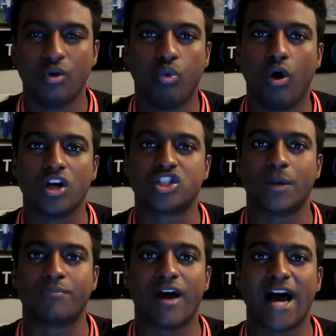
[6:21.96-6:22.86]
What a
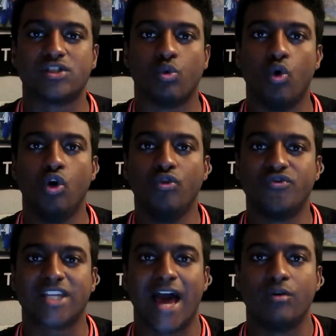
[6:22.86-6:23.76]
surprise
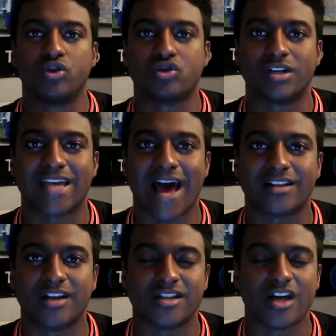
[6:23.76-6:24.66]
Wolves
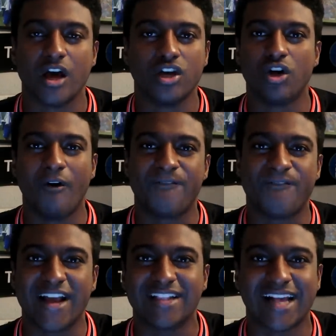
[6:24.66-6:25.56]
counter-attacked us. You don't
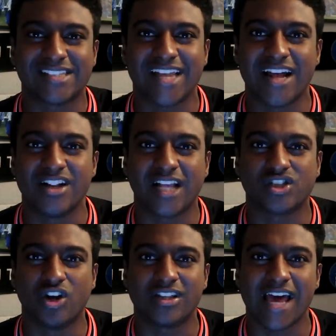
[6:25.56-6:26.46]
think
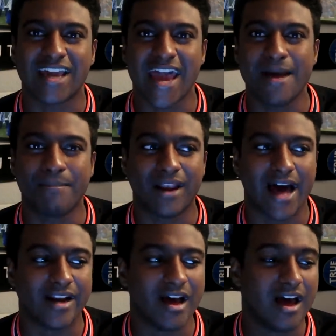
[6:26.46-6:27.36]
that's not their game
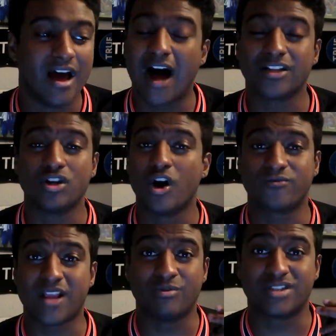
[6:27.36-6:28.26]
plan? I don't know
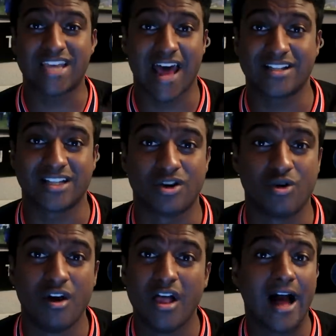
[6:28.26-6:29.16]
if that was
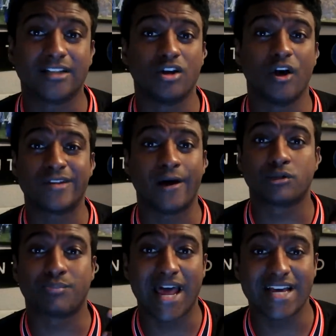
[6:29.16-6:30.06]
tactical. I don't know if that
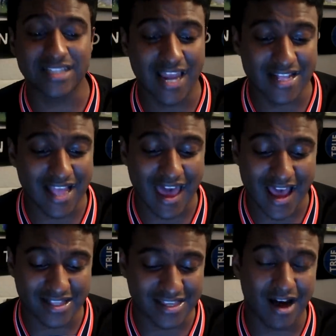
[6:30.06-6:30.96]
was players letting their
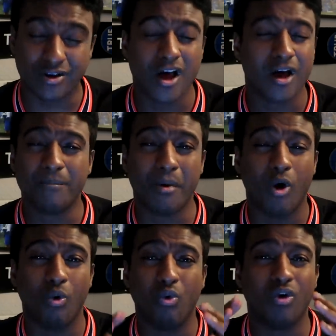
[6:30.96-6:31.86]
head down.
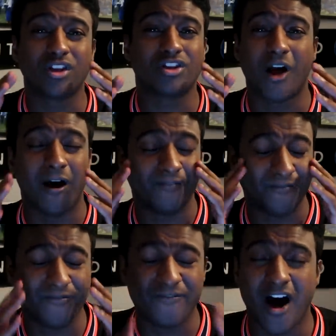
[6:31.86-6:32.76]
But what the
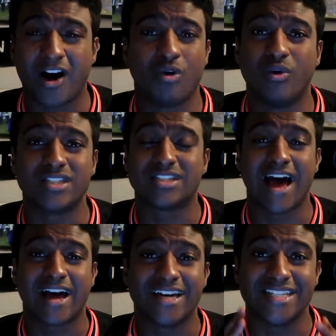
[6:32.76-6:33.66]
fuck was
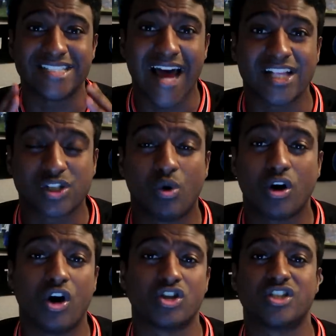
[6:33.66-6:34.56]
that? Because that's
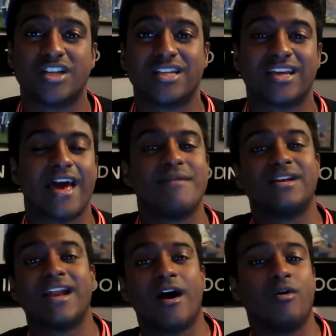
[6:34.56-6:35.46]
what cost us the game.
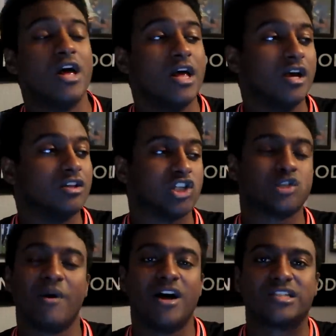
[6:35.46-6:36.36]
And now the
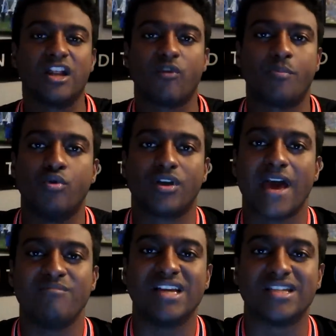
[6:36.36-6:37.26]
Spurs-Liverpool
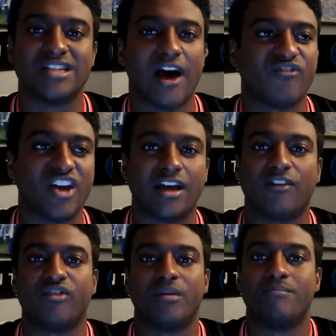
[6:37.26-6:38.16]
game means nothing
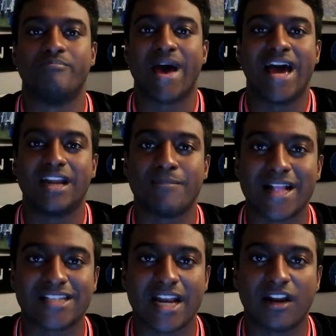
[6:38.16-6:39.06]
if it barely
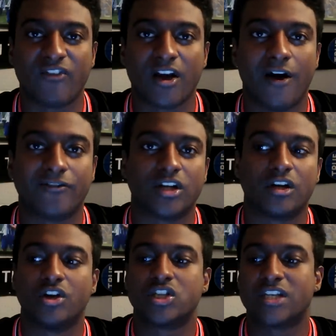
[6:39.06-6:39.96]
meant anything after the
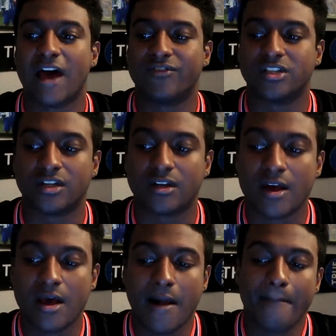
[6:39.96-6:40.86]
loss to Everton.
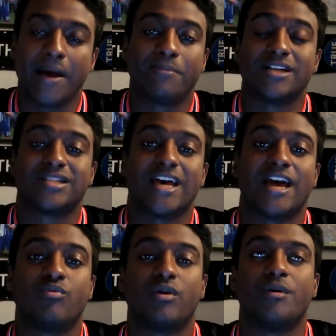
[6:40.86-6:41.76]
People are
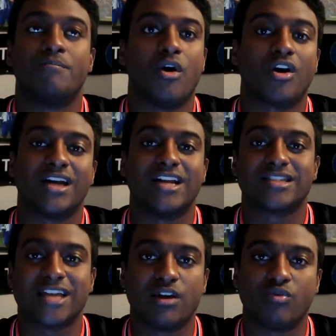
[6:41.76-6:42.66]
saying we were mocking
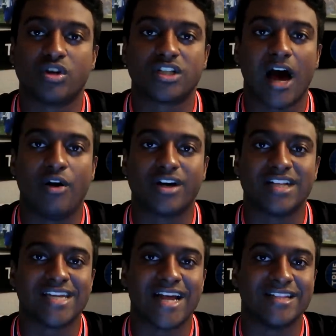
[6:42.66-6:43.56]
it, saying we were title
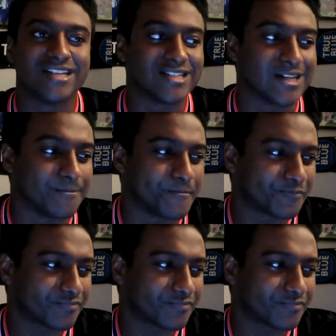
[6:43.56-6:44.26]
contenders. And